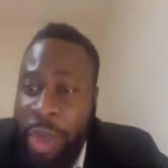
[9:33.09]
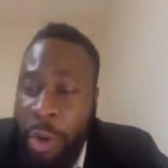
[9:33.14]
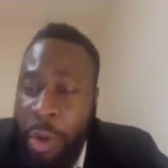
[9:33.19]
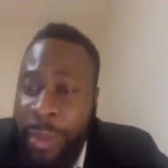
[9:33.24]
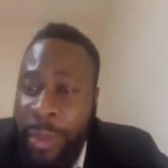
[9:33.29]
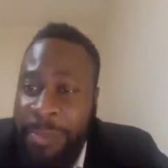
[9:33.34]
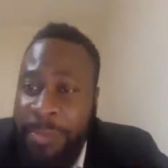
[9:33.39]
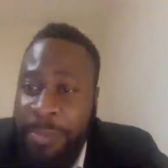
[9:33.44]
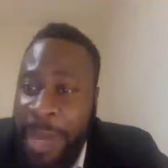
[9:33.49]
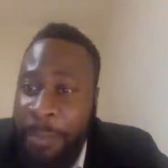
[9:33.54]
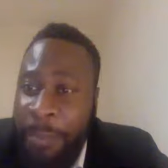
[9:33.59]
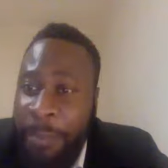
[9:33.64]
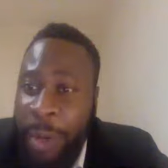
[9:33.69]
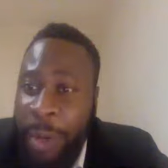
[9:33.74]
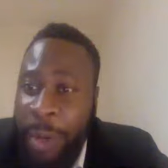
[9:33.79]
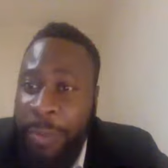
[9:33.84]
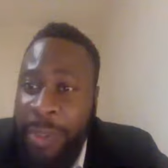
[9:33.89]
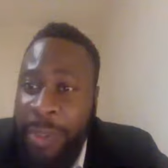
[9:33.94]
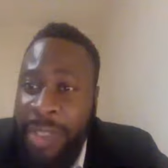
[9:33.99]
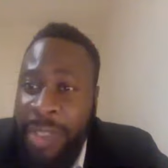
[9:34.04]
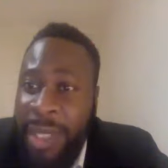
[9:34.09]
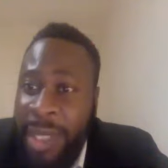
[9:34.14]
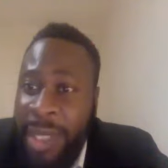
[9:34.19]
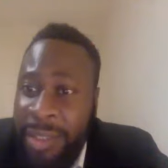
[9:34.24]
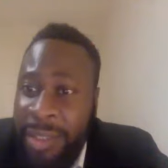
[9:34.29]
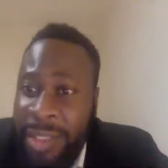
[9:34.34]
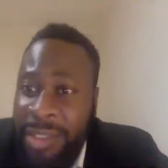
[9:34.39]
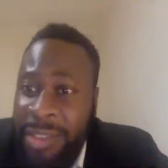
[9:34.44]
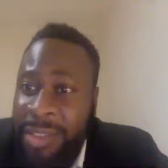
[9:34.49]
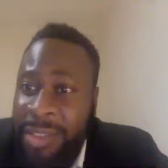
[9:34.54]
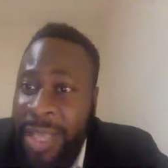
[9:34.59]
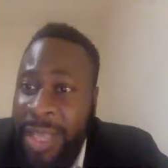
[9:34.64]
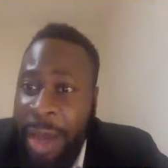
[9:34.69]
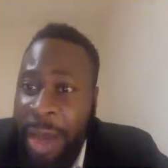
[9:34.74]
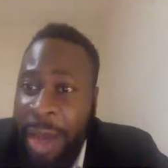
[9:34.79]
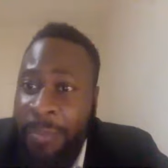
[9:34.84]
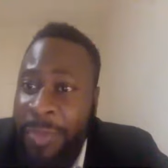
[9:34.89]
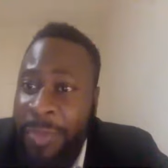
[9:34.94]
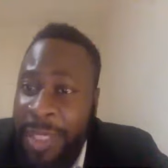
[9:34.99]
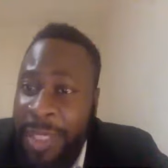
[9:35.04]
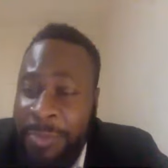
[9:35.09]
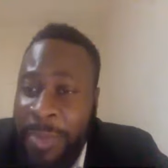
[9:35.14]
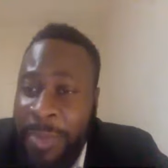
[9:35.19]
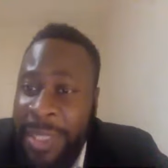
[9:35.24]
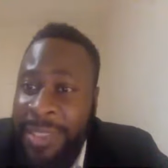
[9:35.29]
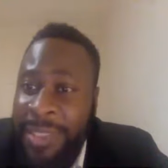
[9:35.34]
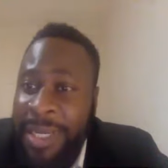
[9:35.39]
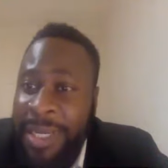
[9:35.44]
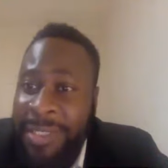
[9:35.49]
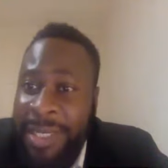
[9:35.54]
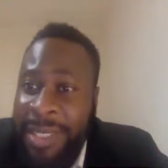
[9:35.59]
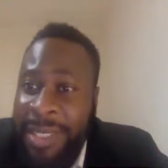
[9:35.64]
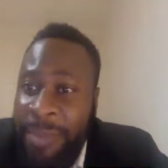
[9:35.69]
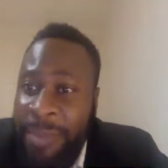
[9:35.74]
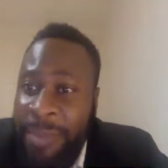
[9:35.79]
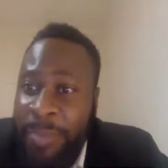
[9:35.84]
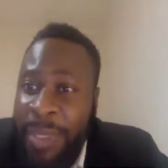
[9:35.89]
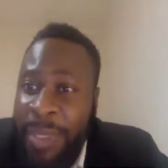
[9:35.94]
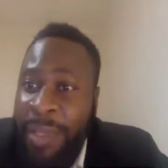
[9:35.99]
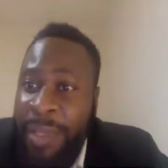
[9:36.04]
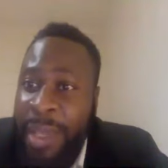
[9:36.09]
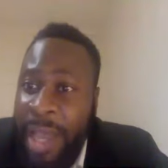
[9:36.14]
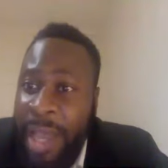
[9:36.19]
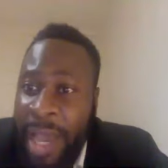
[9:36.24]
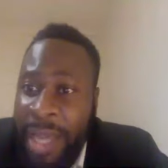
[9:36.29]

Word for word: Oh, it's my purpose to set up this business and to be